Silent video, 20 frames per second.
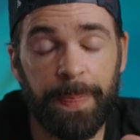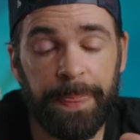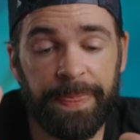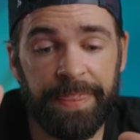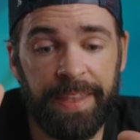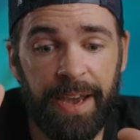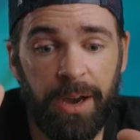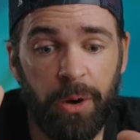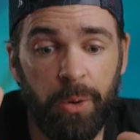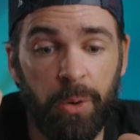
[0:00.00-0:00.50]

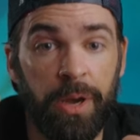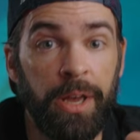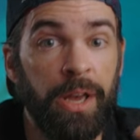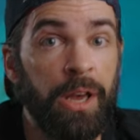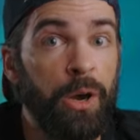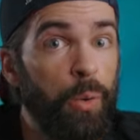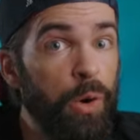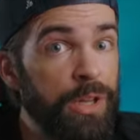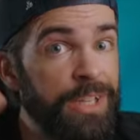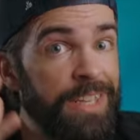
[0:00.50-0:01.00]
Now,
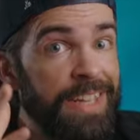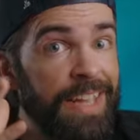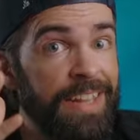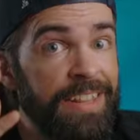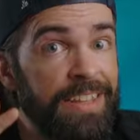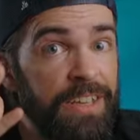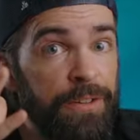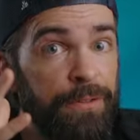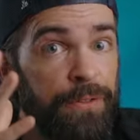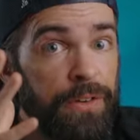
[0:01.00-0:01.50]
what an
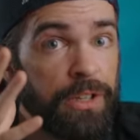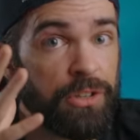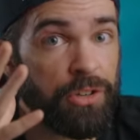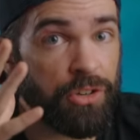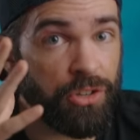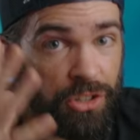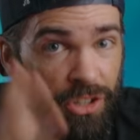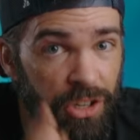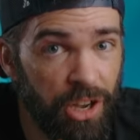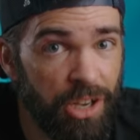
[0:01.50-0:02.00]
ND filter
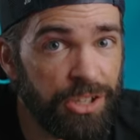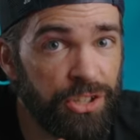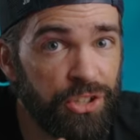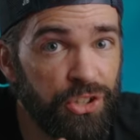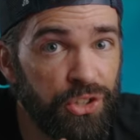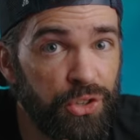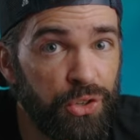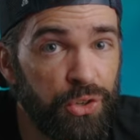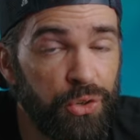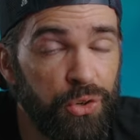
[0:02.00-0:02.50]

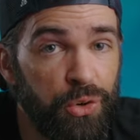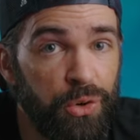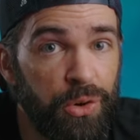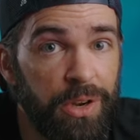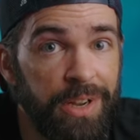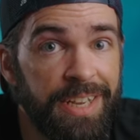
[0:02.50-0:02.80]
doesn't do